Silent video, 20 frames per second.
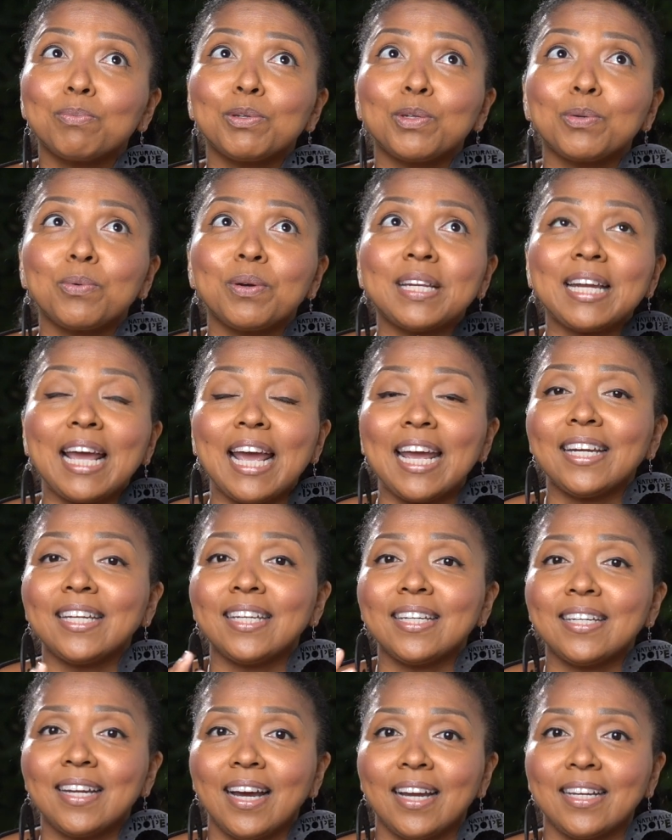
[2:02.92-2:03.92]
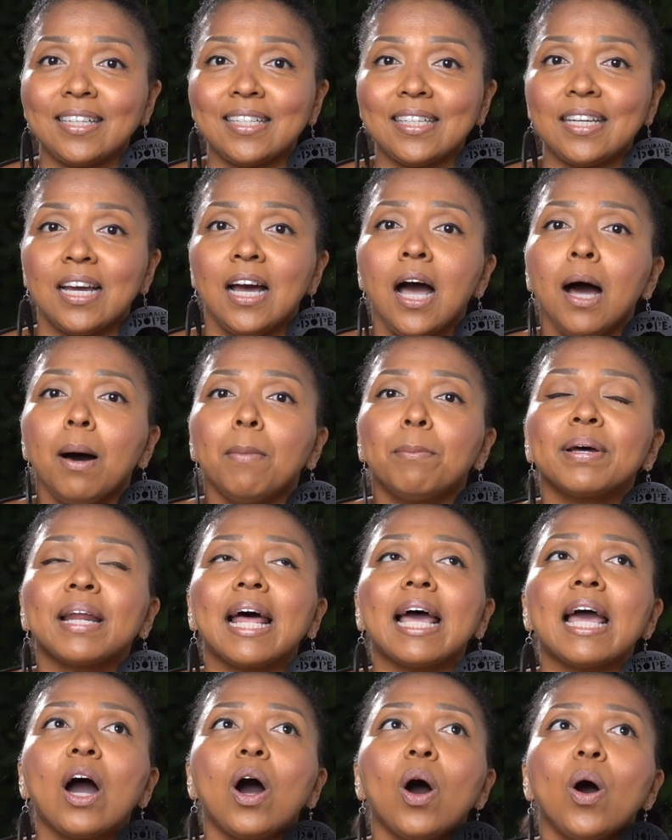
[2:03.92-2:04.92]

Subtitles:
between 80 and 90. But I